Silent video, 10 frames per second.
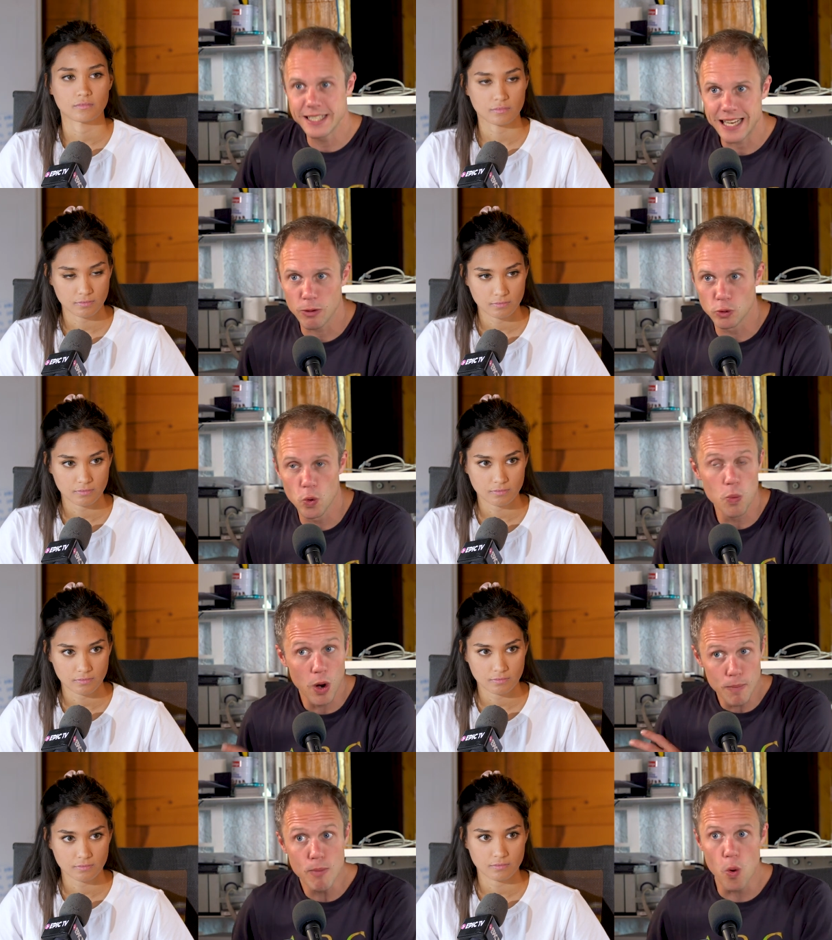Speaker 1: this outdoor
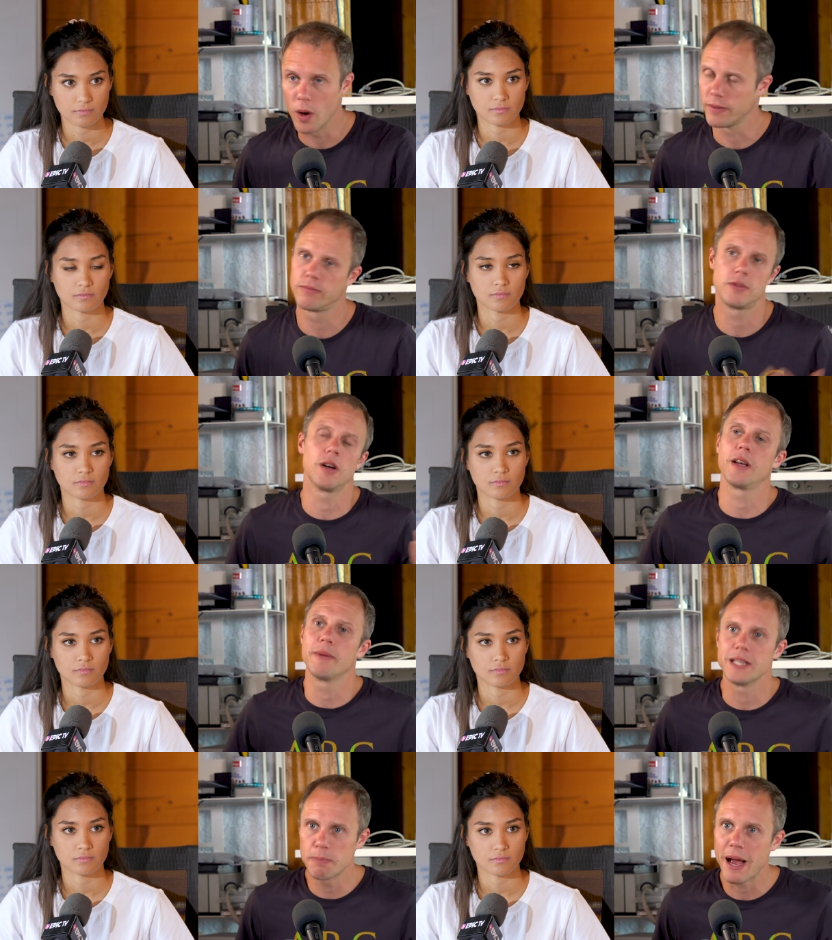world more and I
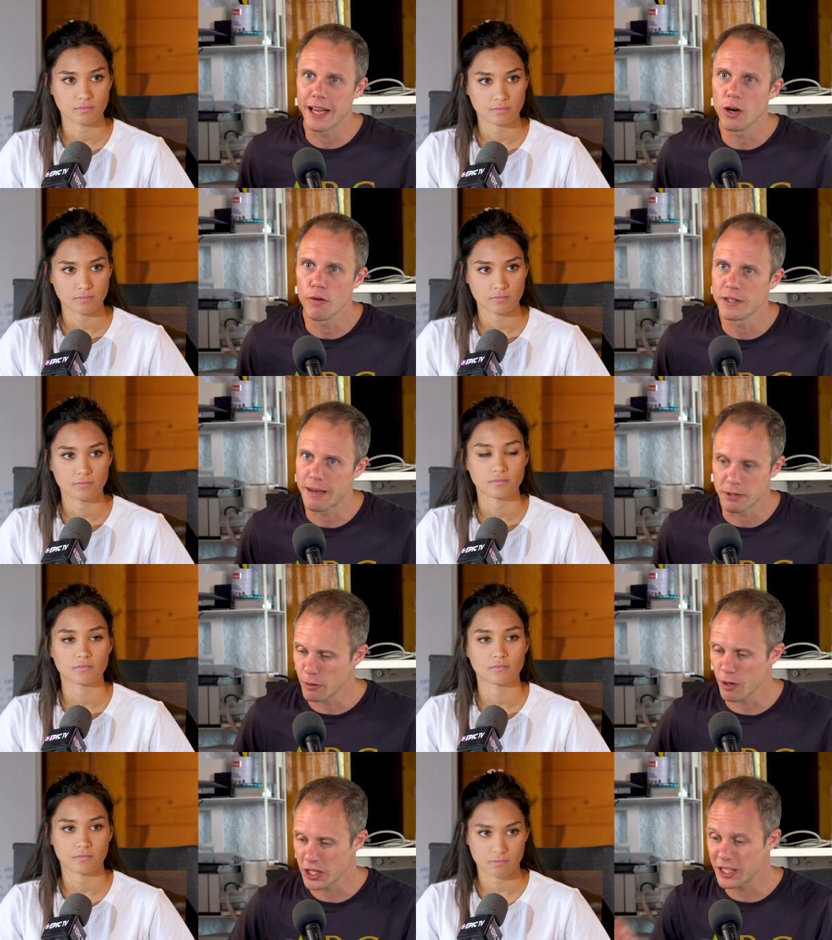mean, it's paying off. He's
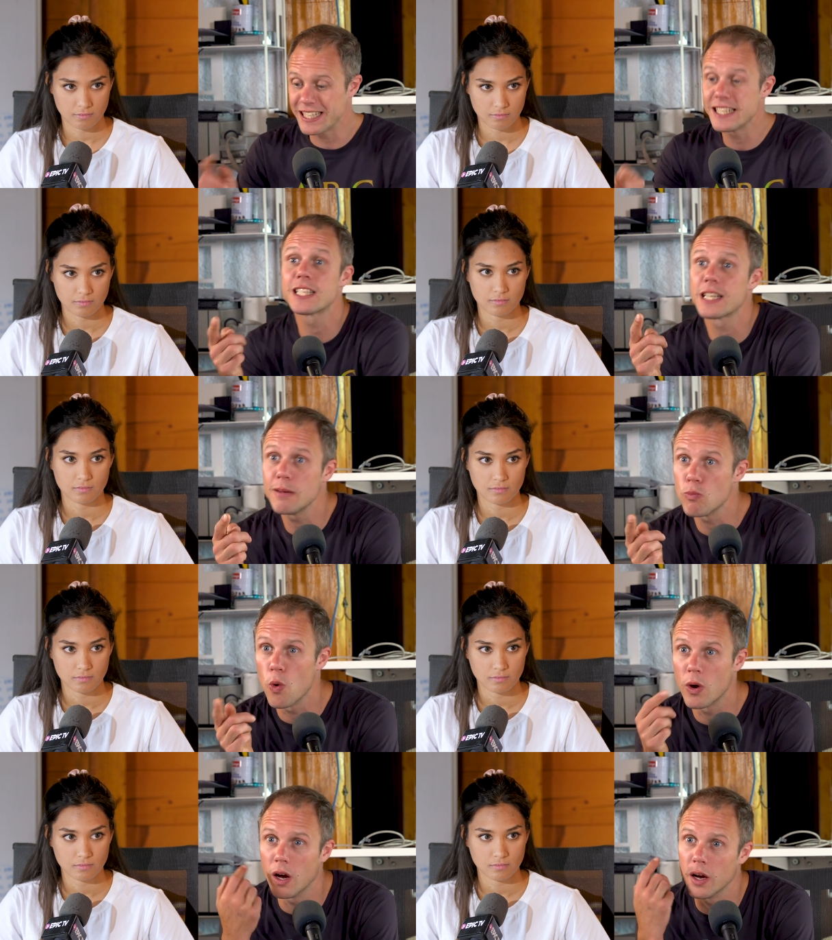absolutely crushing because he did
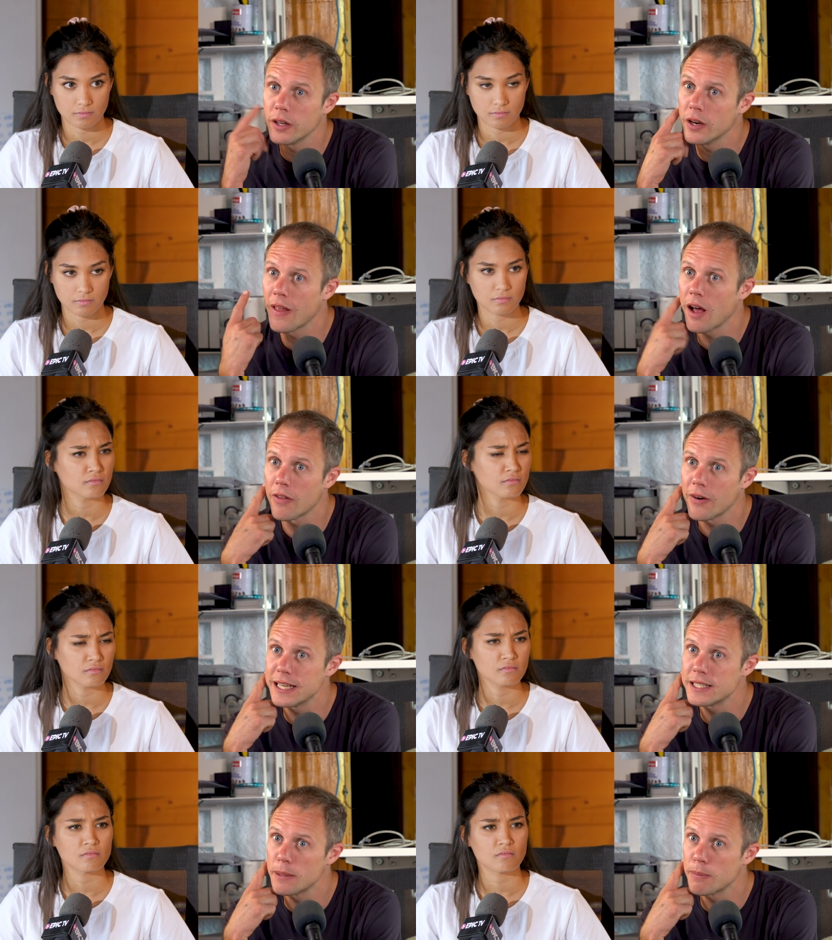Sleepwalker. You know that other
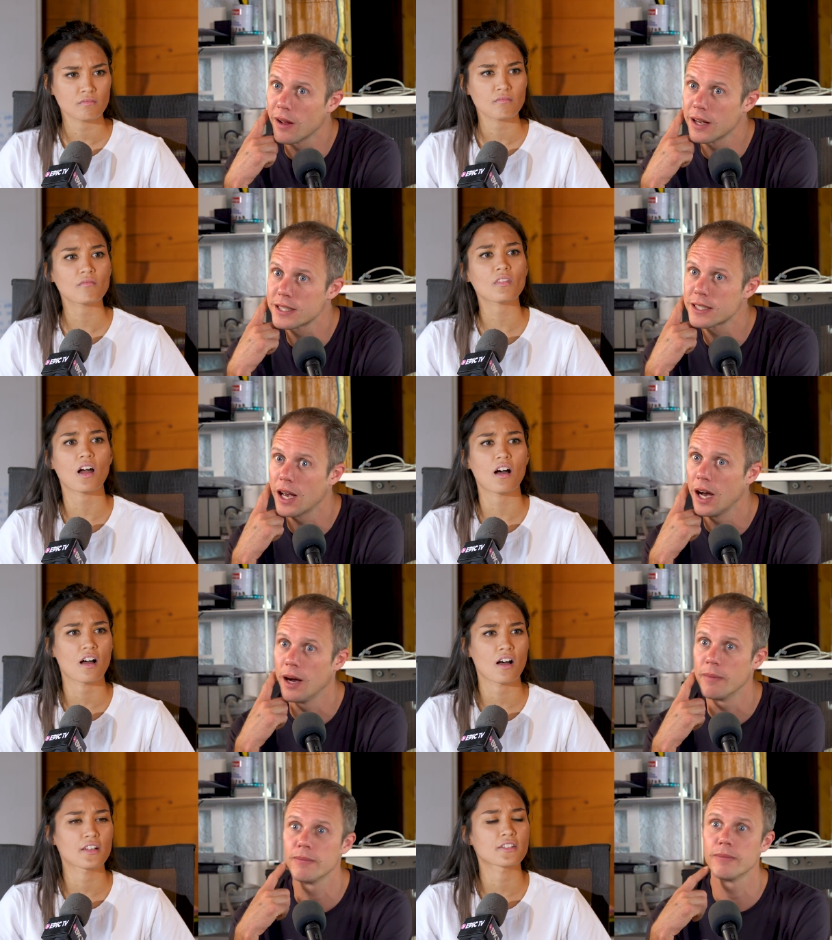8C plus. Um,
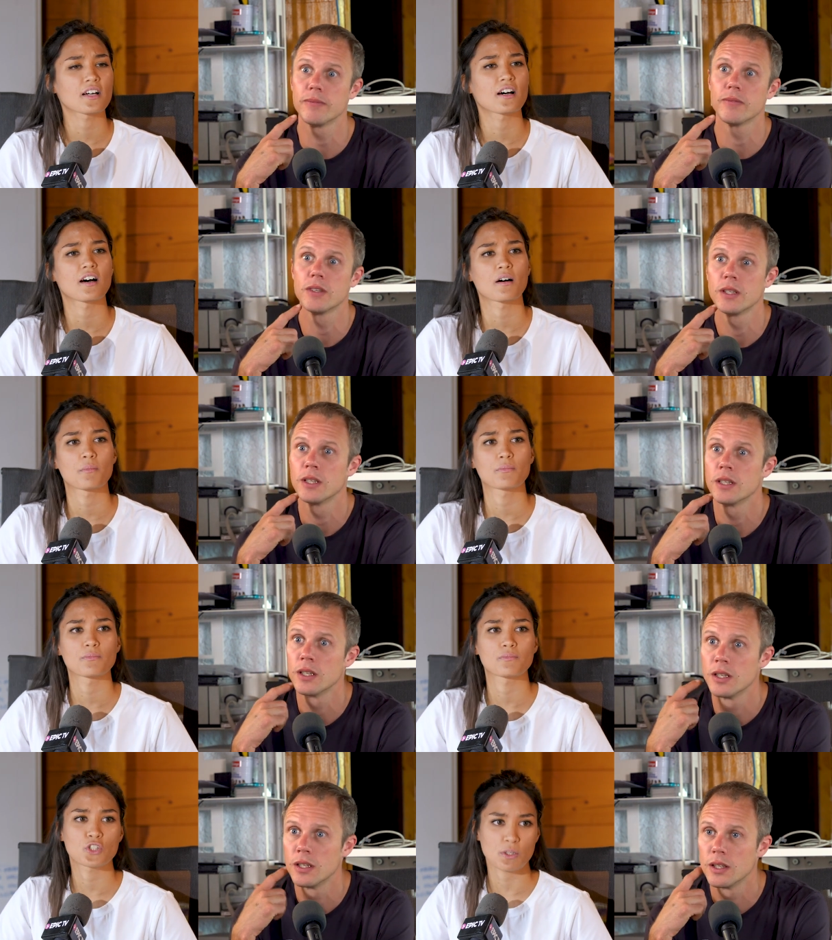uh,
Speaker 2: the
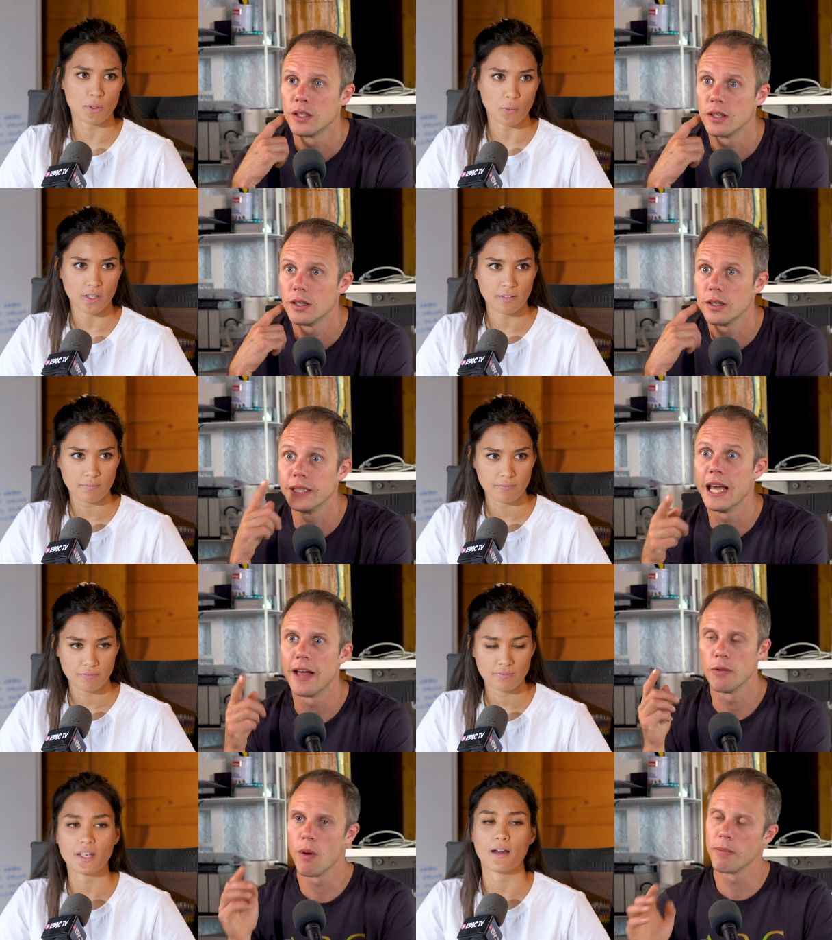um, Jimmy one.
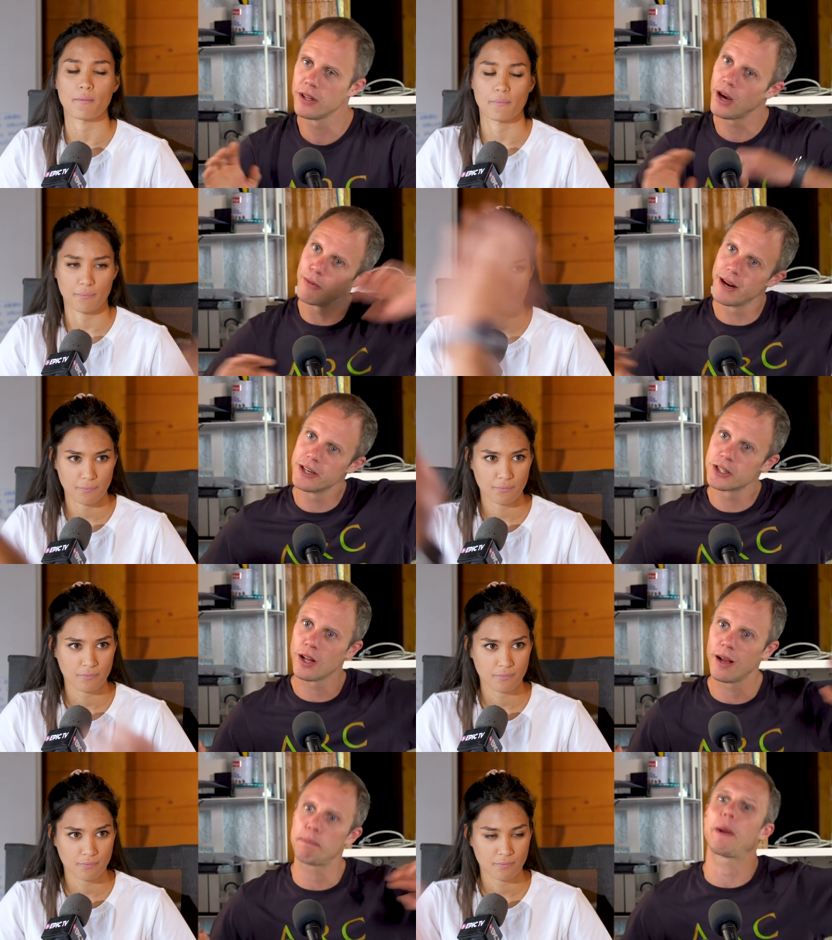Yeah, the one yeah. with the
Speaker 1: horrendous
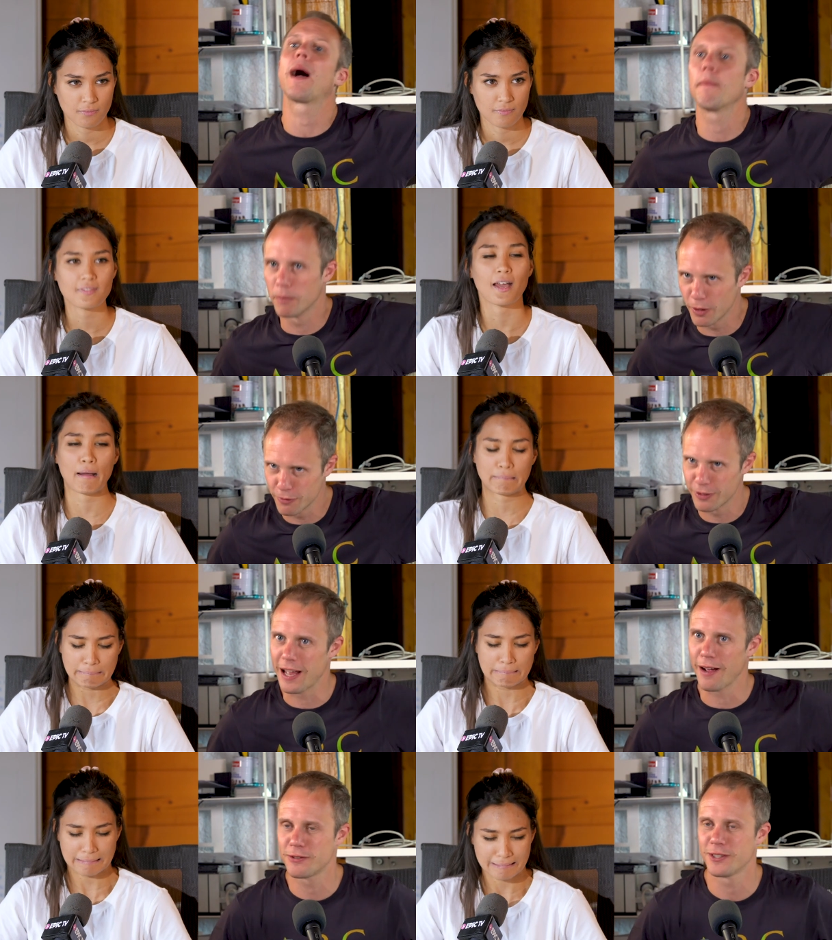like bah, move yeah.
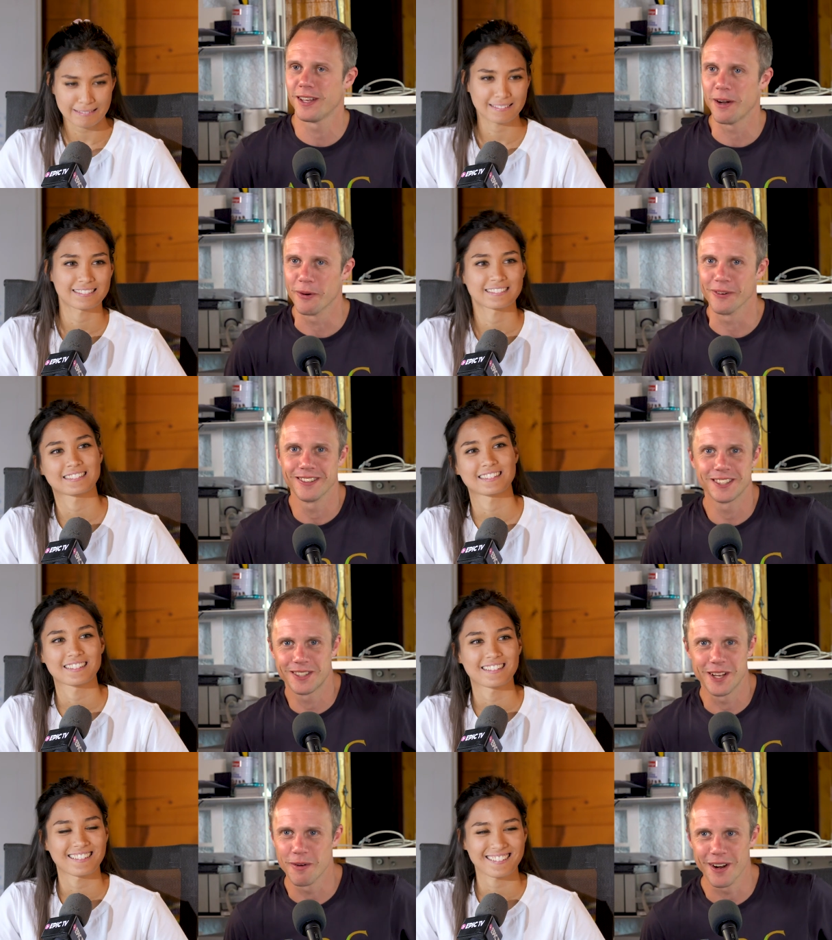left. That one. That's
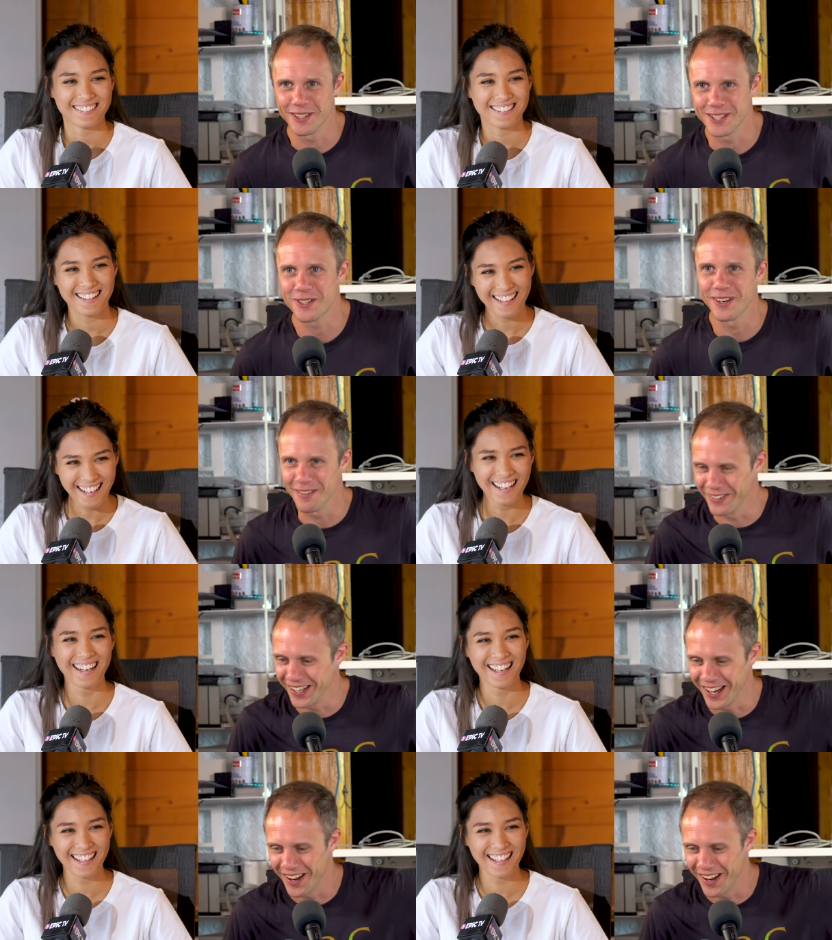the only way I can describe it.